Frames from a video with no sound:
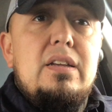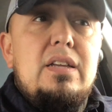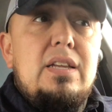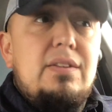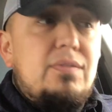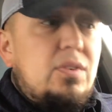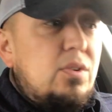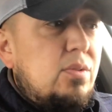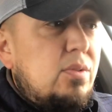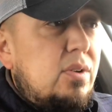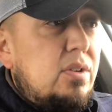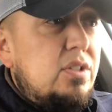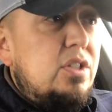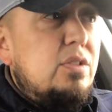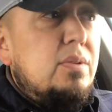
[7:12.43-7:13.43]
If you're
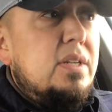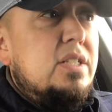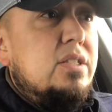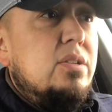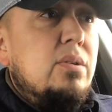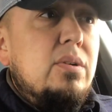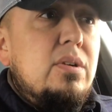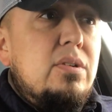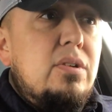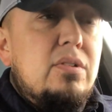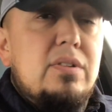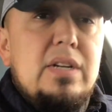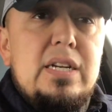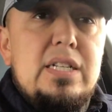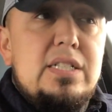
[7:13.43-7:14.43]
on U.S. soil,
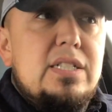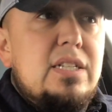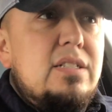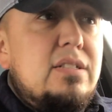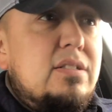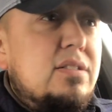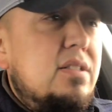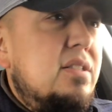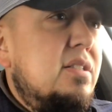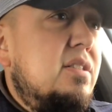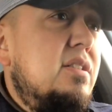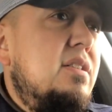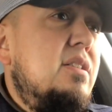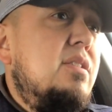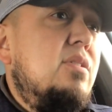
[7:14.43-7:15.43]
you're a United States
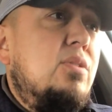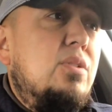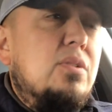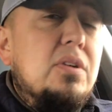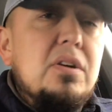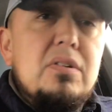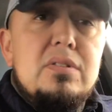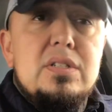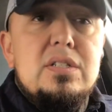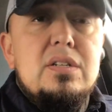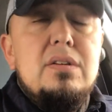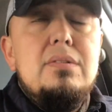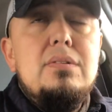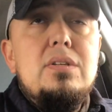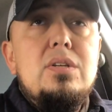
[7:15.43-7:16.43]
citizen, or you're here in this
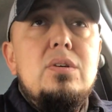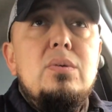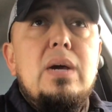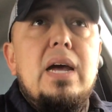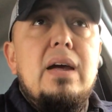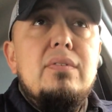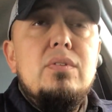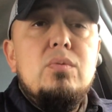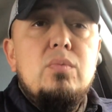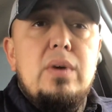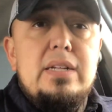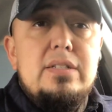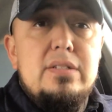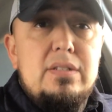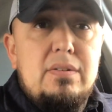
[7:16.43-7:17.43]
country, you have the
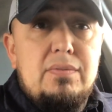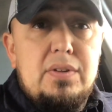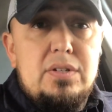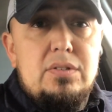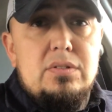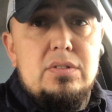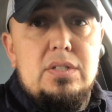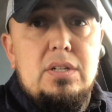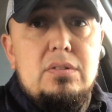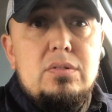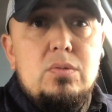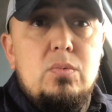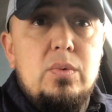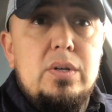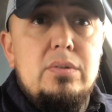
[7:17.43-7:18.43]
right to defend
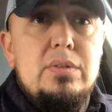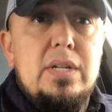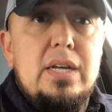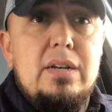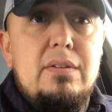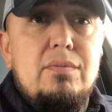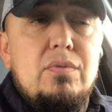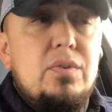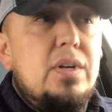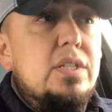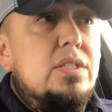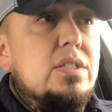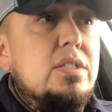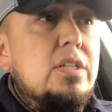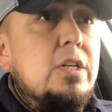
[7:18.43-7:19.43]
yourselves. Will not
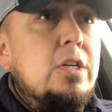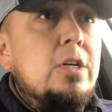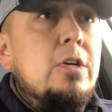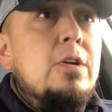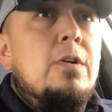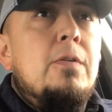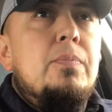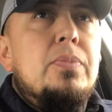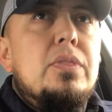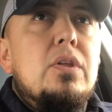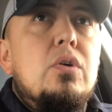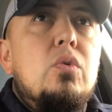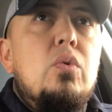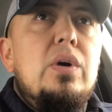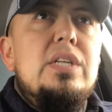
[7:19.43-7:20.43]
infringe.
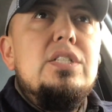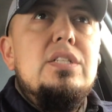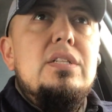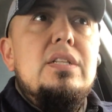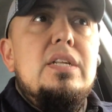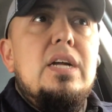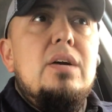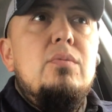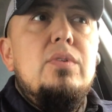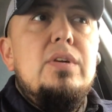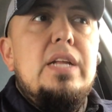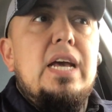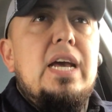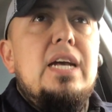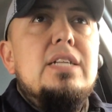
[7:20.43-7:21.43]
The question that I
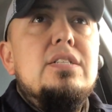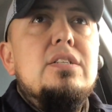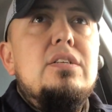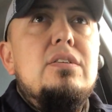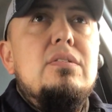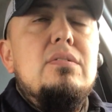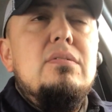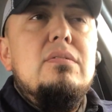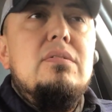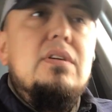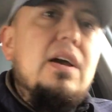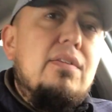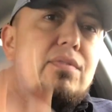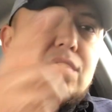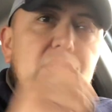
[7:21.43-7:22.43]
want to ask you
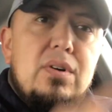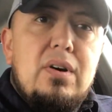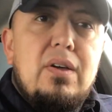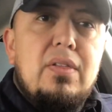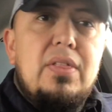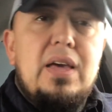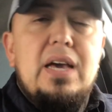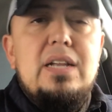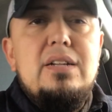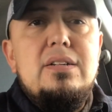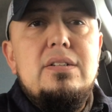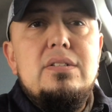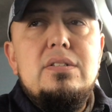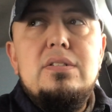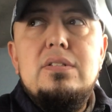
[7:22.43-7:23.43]
after all that
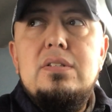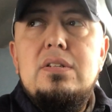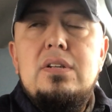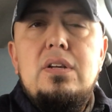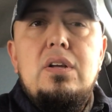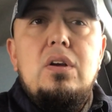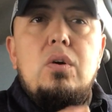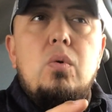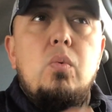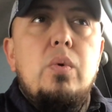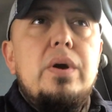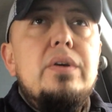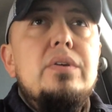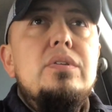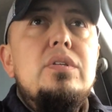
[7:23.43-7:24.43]
is,
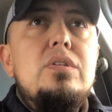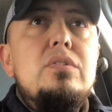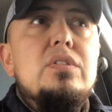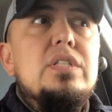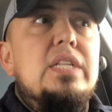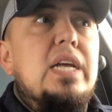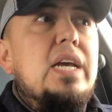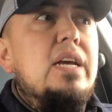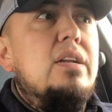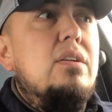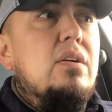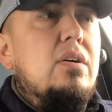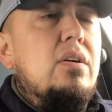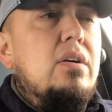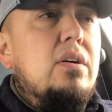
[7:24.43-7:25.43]
where do you stand
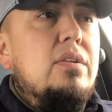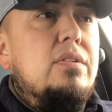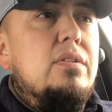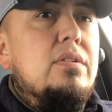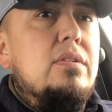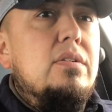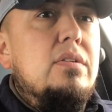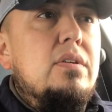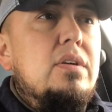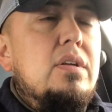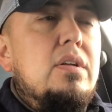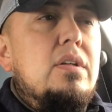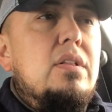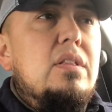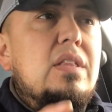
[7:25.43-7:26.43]
on
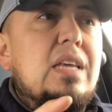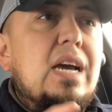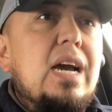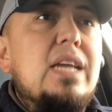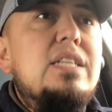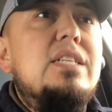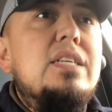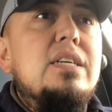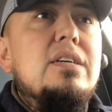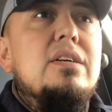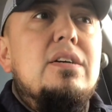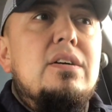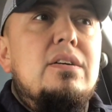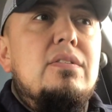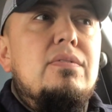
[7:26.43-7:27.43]
the idea
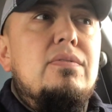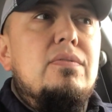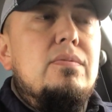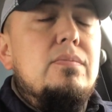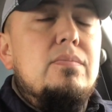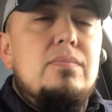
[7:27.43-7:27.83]
of